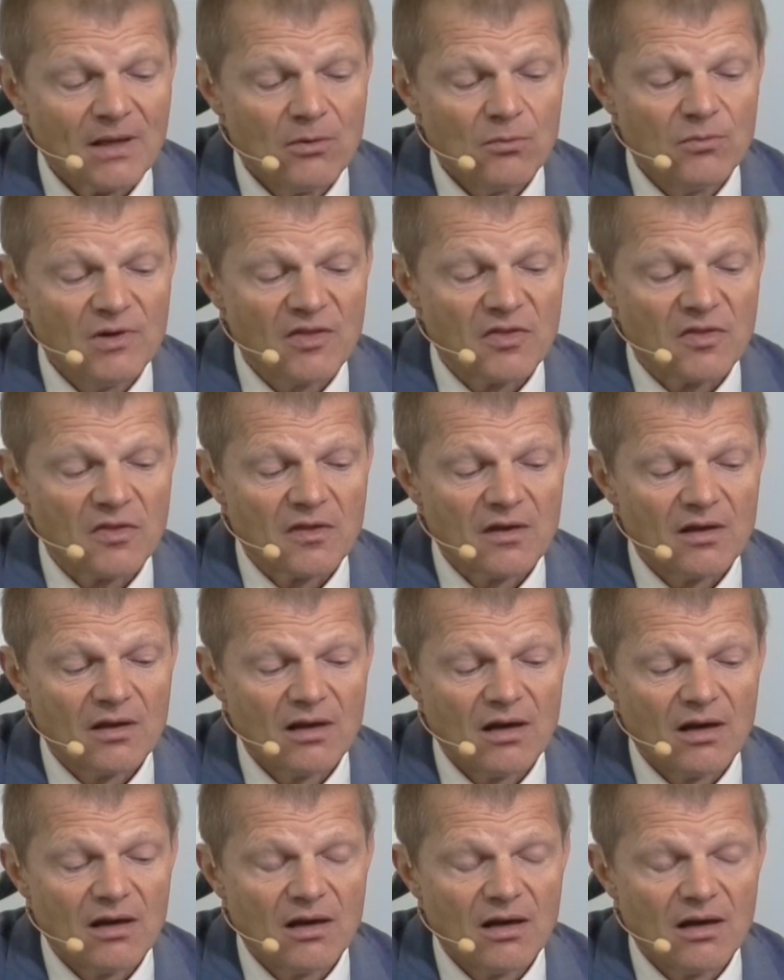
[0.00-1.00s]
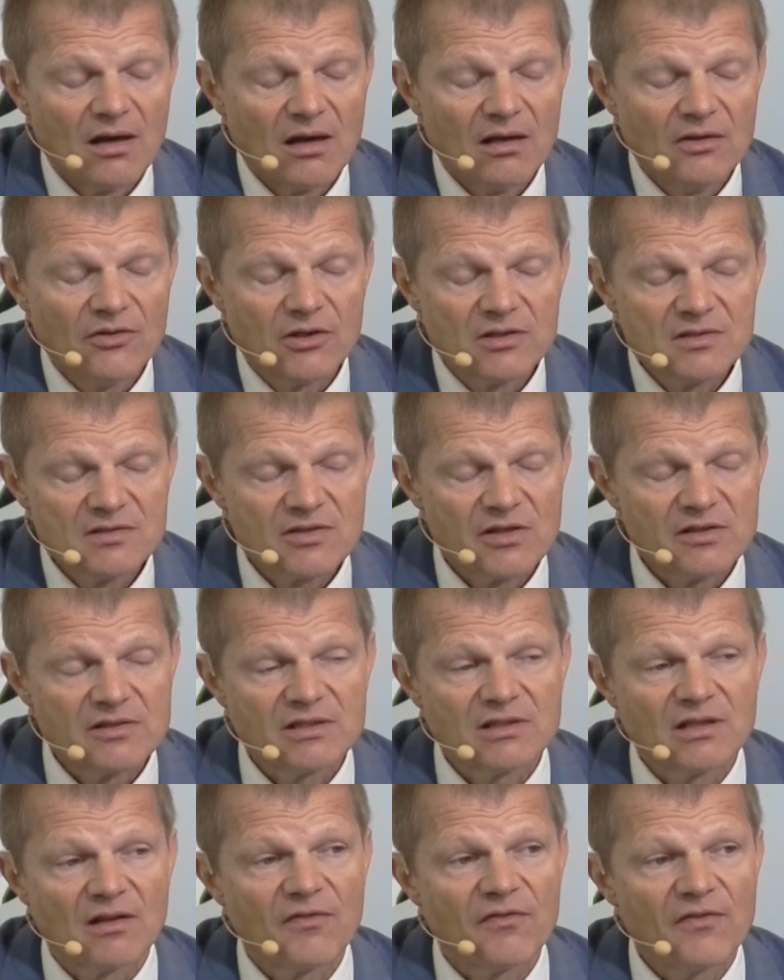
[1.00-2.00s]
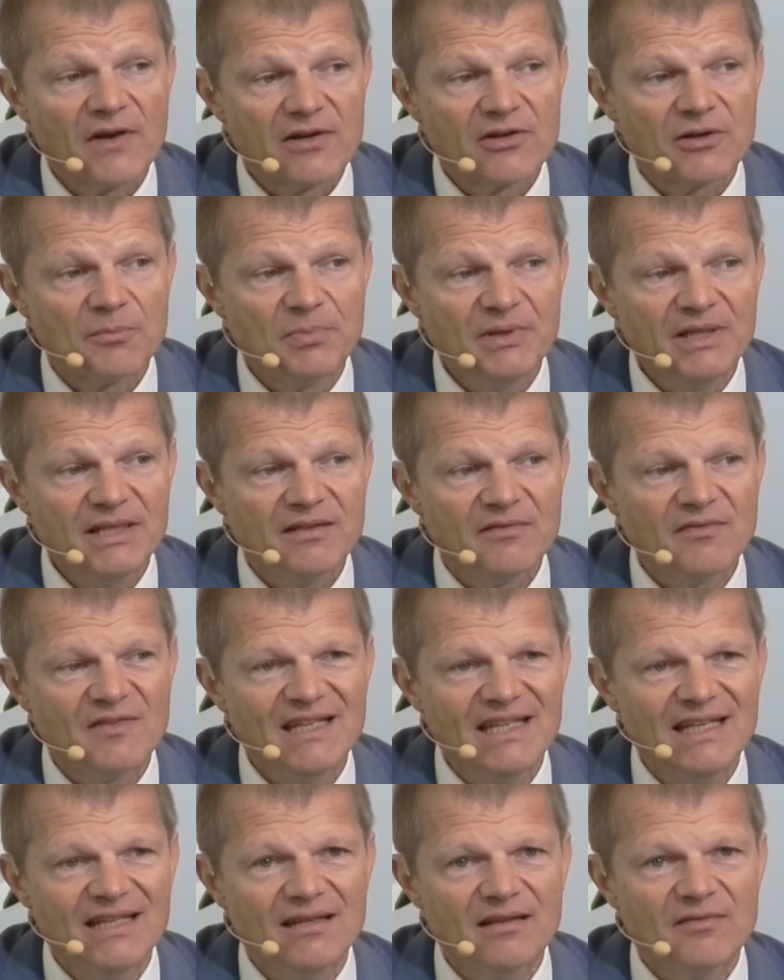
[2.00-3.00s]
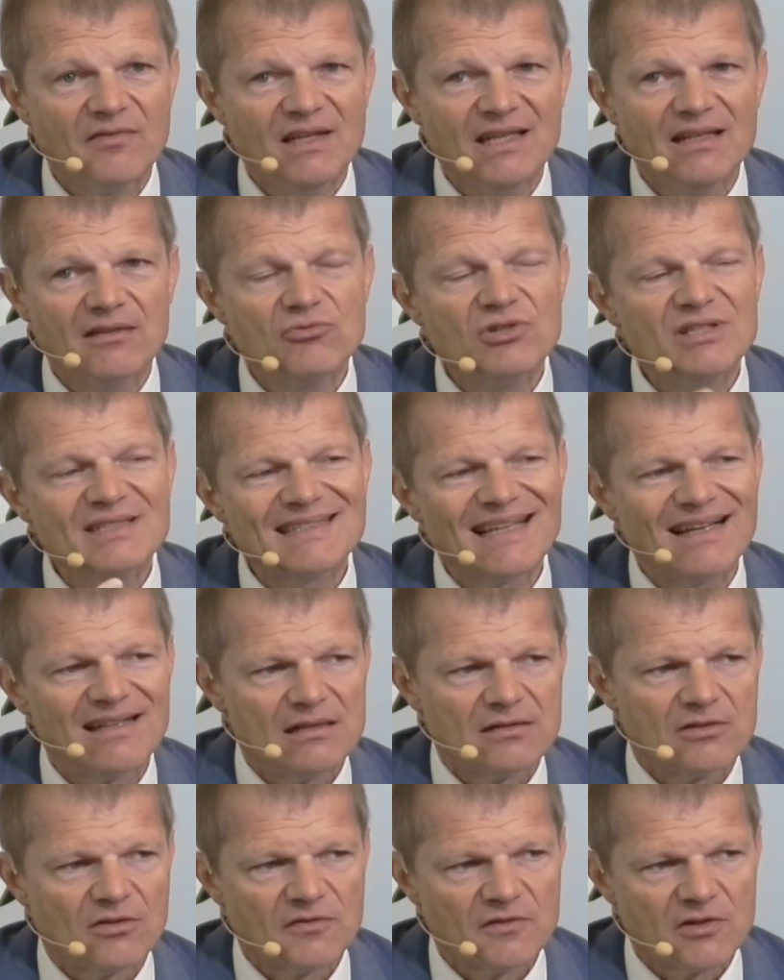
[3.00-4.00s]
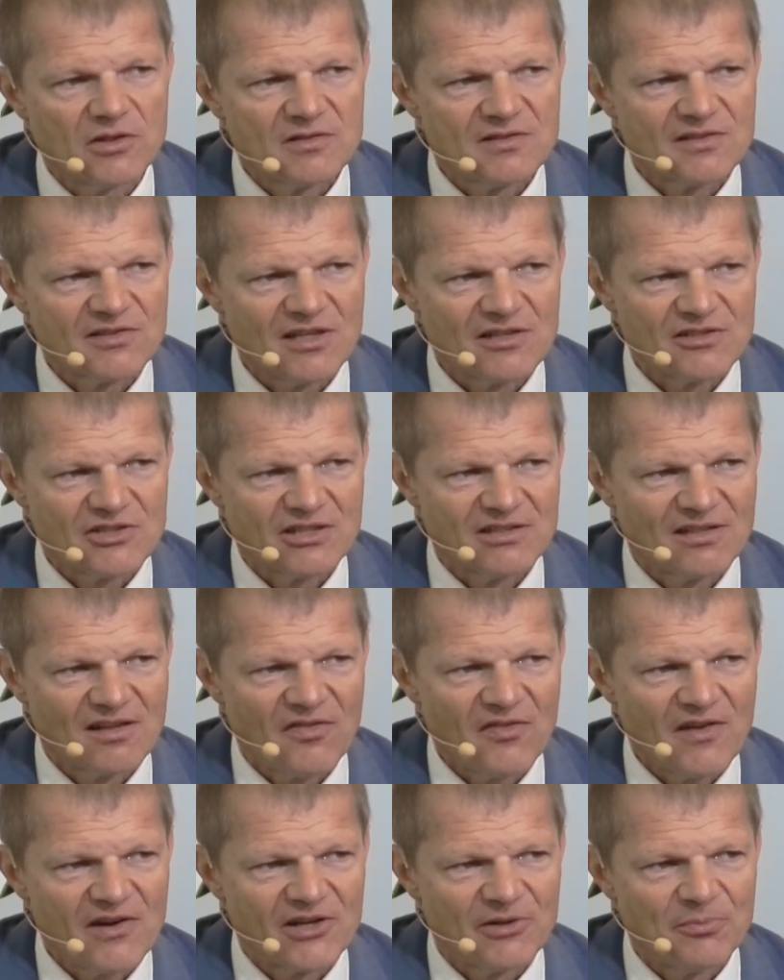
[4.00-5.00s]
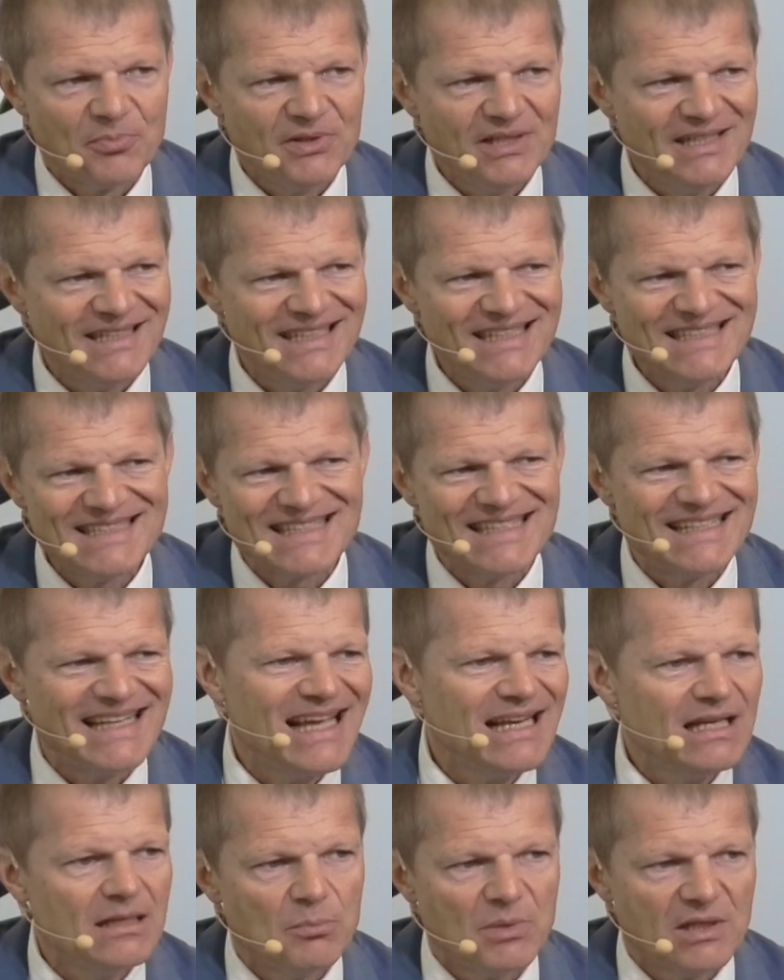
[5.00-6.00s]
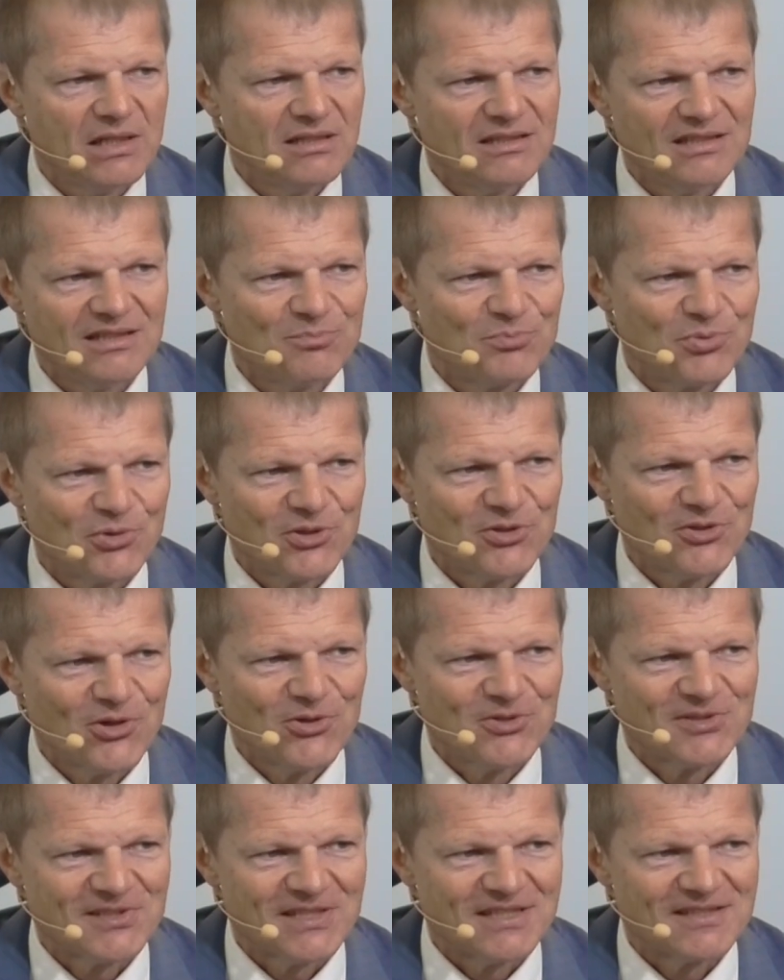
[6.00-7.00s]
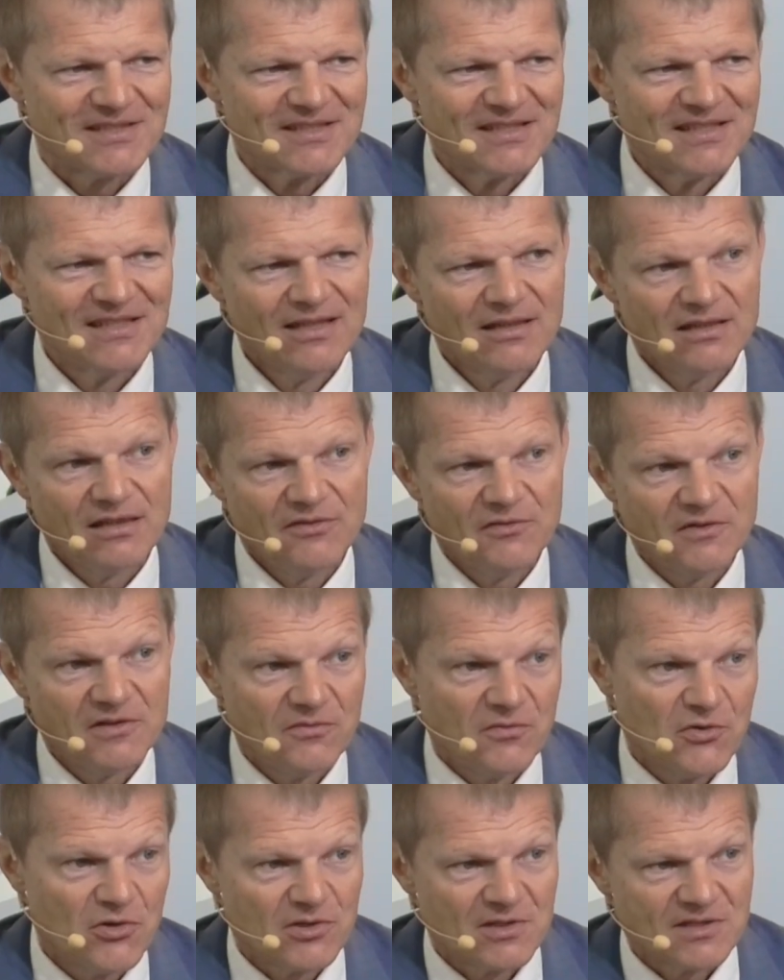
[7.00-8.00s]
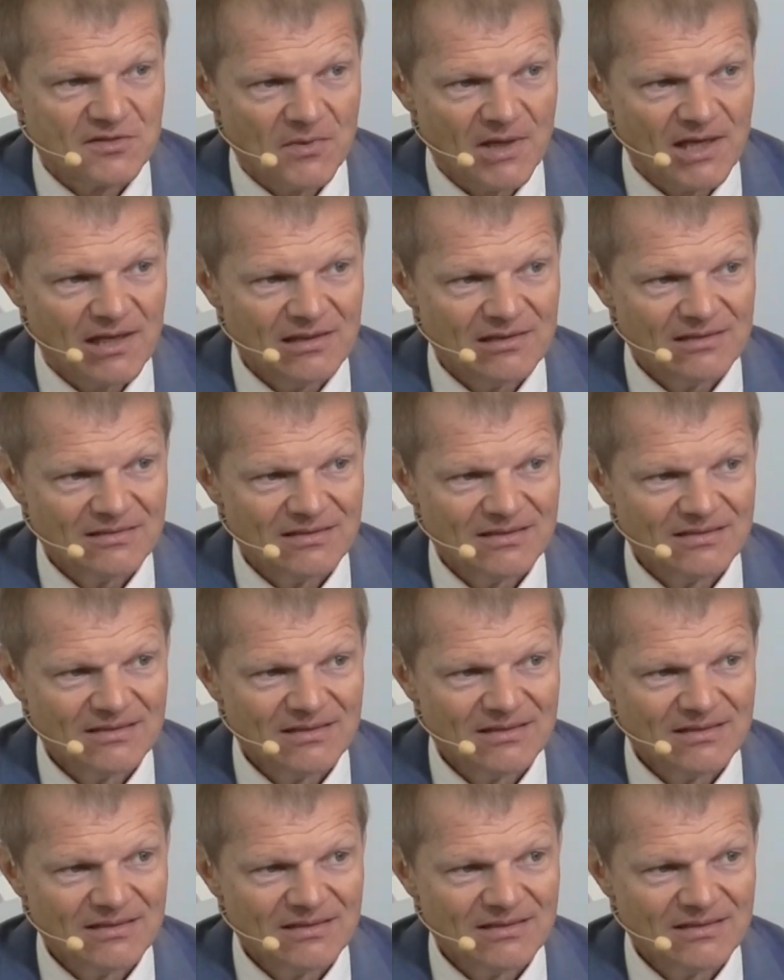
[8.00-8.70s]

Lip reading: with non-surgical therapy, the result of non-surgical therapy is an element in prognosis. If it works well,